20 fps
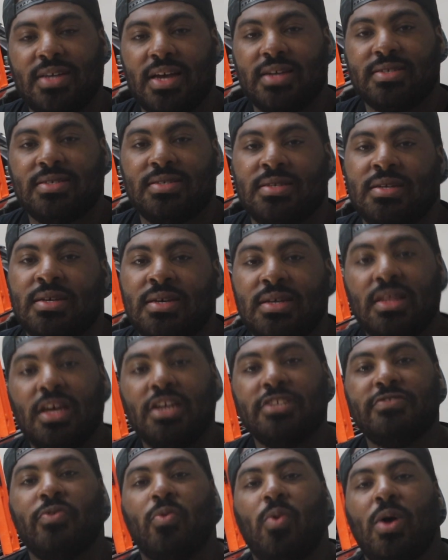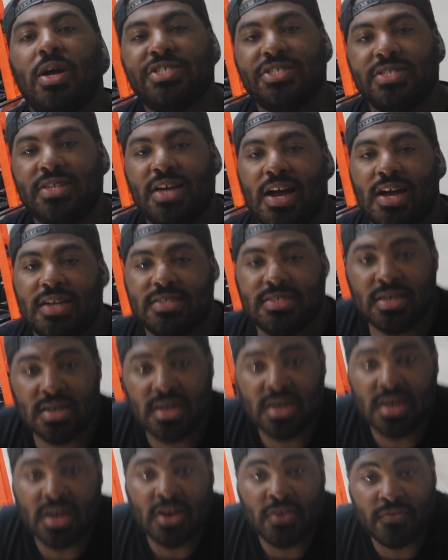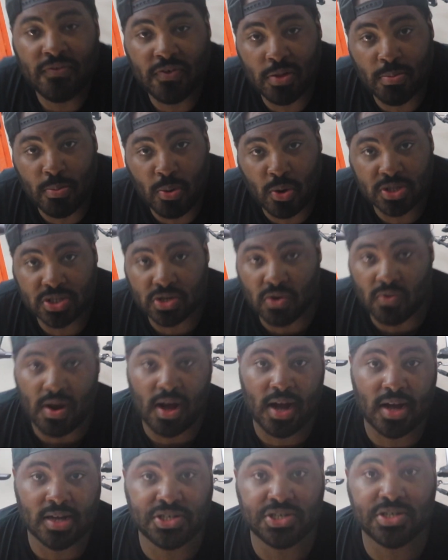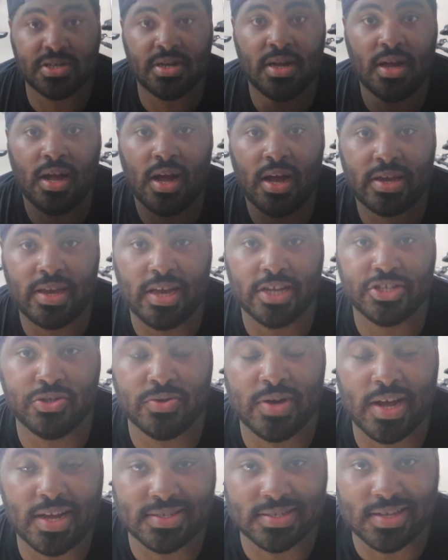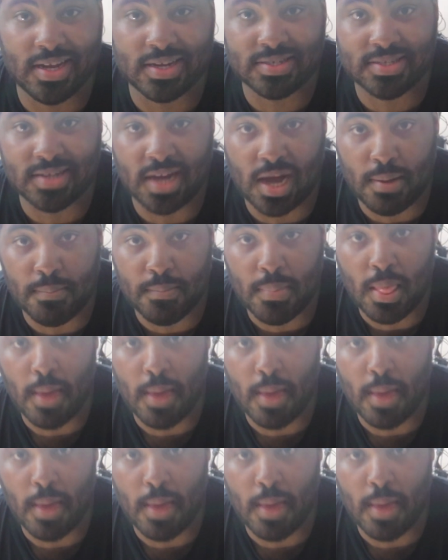Tex, thanks for watching, guys. For the Boys Garage, I'll catch you guys next time.